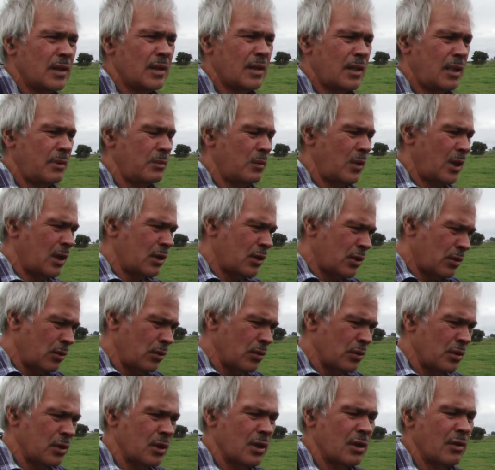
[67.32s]
and my
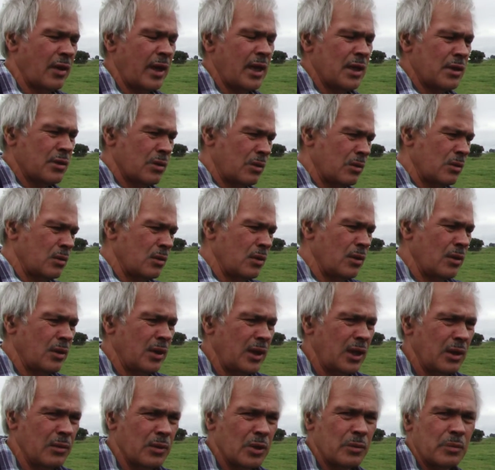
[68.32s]
children and grandchildren who are
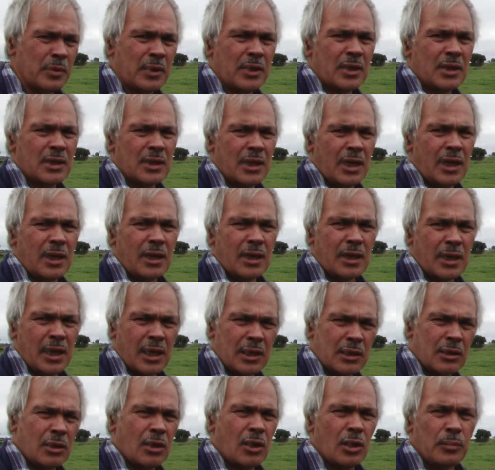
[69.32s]
here with me today are
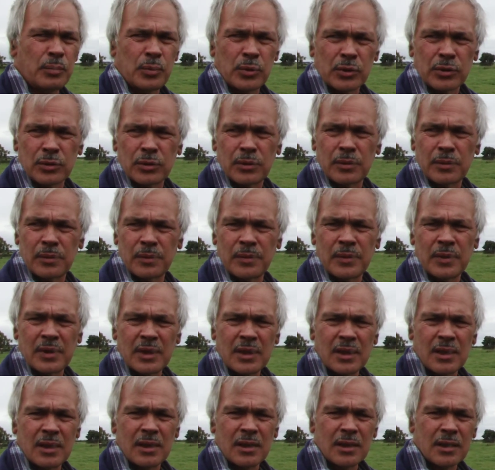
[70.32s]
Ngāti Haupoto.
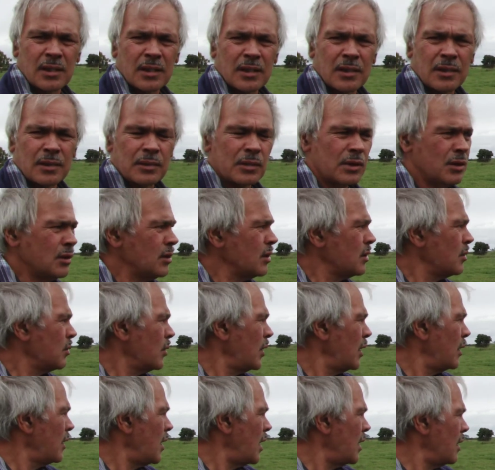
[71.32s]
This is
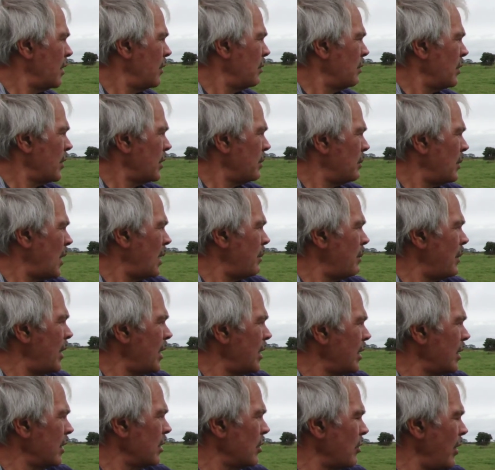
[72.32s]
where I lived with my
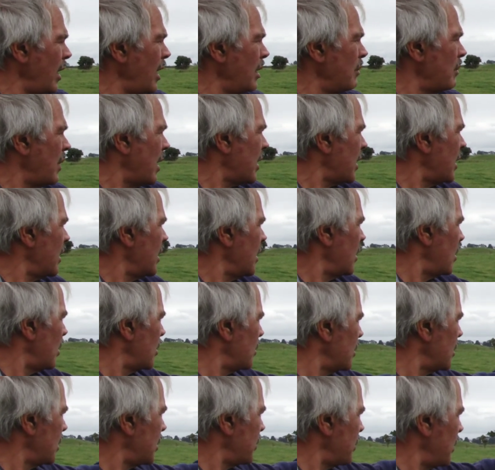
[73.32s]
mother and grandmother
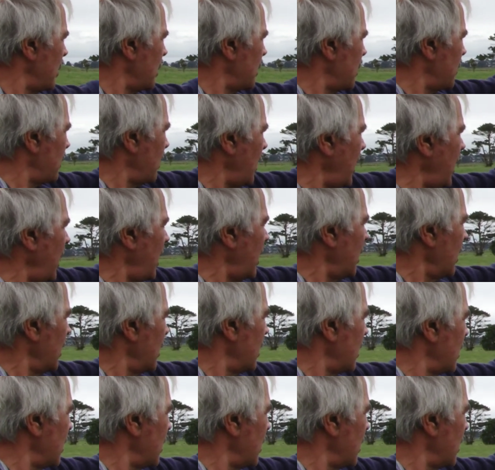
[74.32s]
on this piece of land.